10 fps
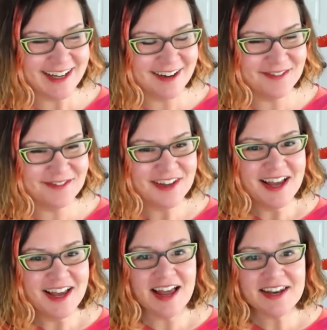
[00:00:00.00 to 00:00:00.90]
of
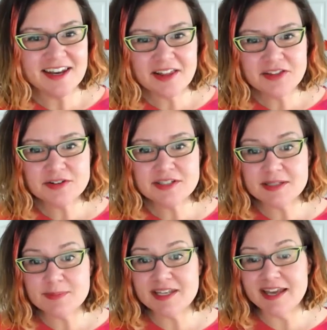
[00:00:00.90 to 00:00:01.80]
another
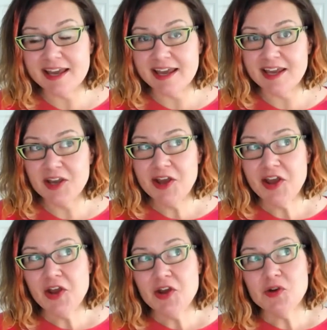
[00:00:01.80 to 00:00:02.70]
DBA
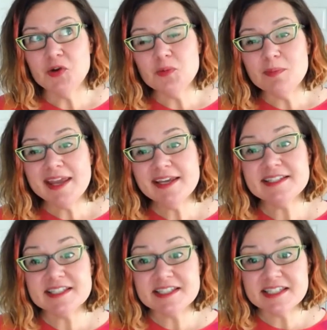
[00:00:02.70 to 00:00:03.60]
who makes
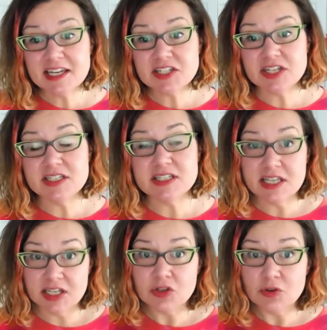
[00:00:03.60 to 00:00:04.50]
decisions
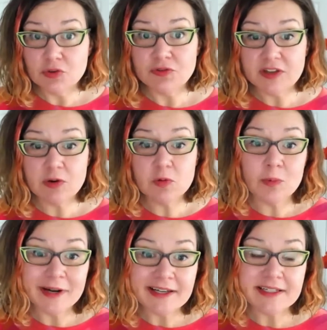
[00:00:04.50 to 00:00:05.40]
that you feel
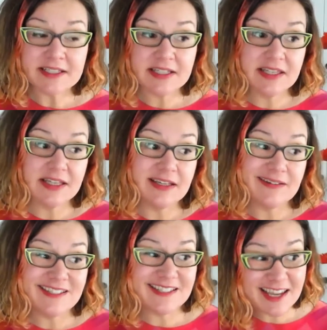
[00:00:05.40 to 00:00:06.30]
risk the
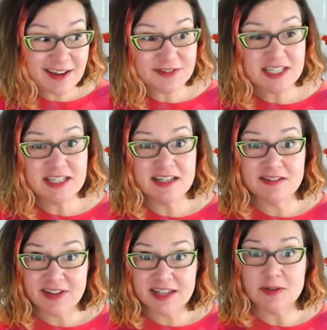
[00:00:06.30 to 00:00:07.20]
safety and
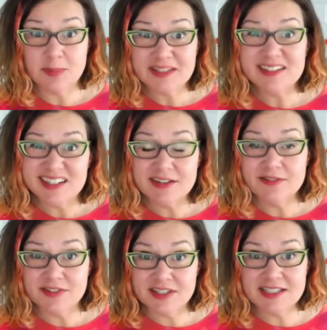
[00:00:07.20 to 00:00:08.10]
availability
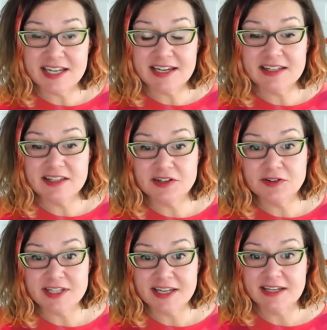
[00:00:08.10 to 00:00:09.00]
of the data that you're
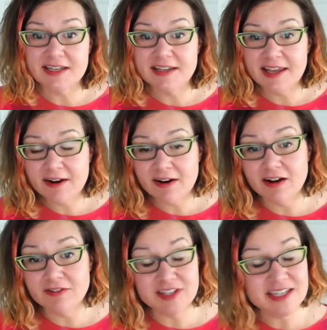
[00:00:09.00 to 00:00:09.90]
taking care
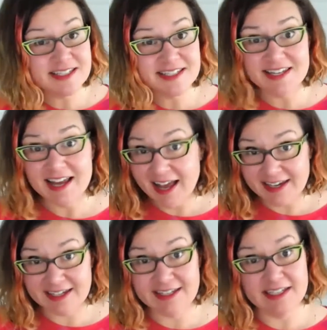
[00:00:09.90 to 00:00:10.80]
of is not
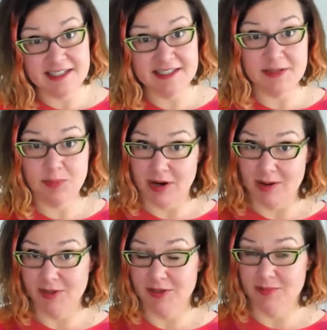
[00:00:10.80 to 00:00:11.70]
an easy
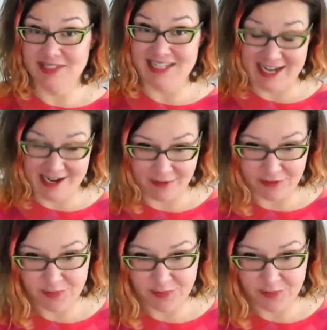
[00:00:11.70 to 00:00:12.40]
problem to have,